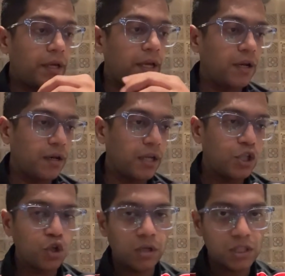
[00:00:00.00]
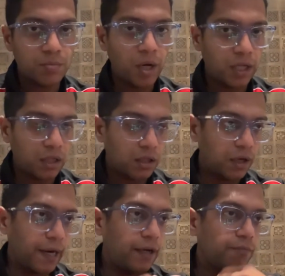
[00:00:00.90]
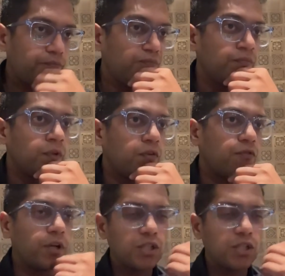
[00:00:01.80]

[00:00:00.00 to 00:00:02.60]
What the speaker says: in insurance money, right, for